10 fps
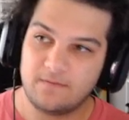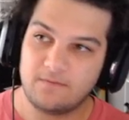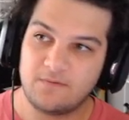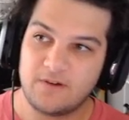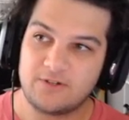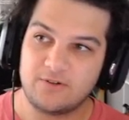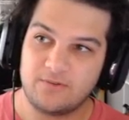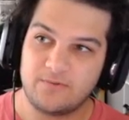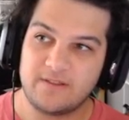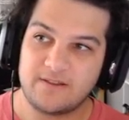Refresher,
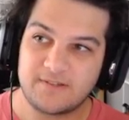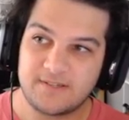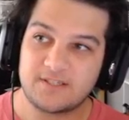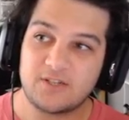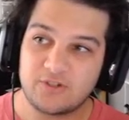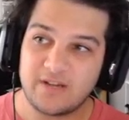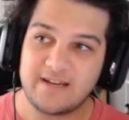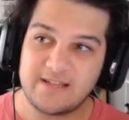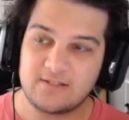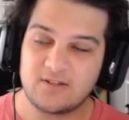
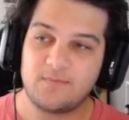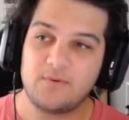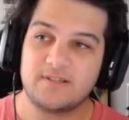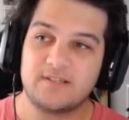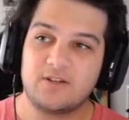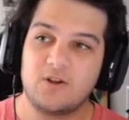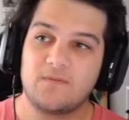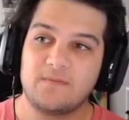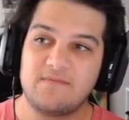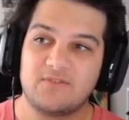3,688 star points is to go
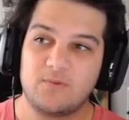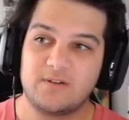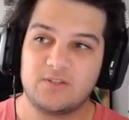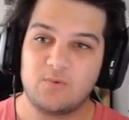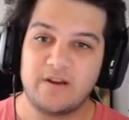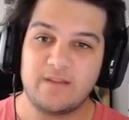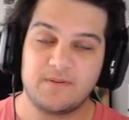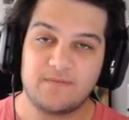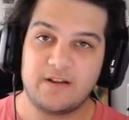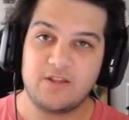from levels 1 to 20,
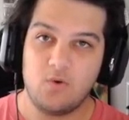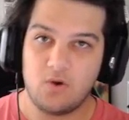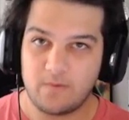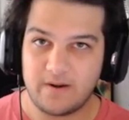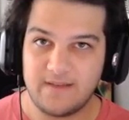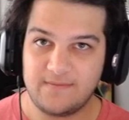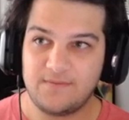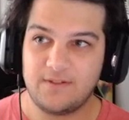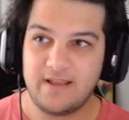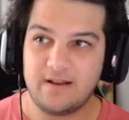providing you already have
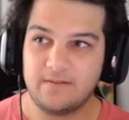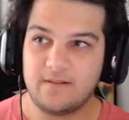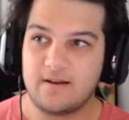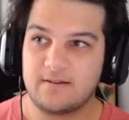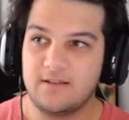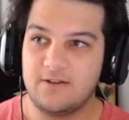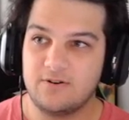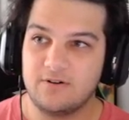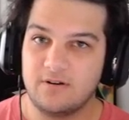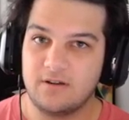level 8 unlocked in
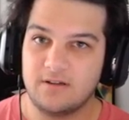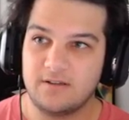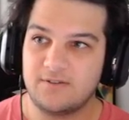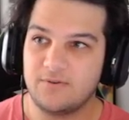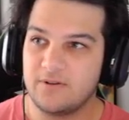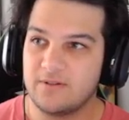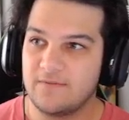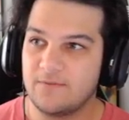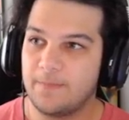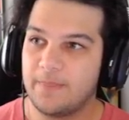your studio
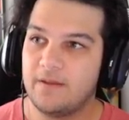level.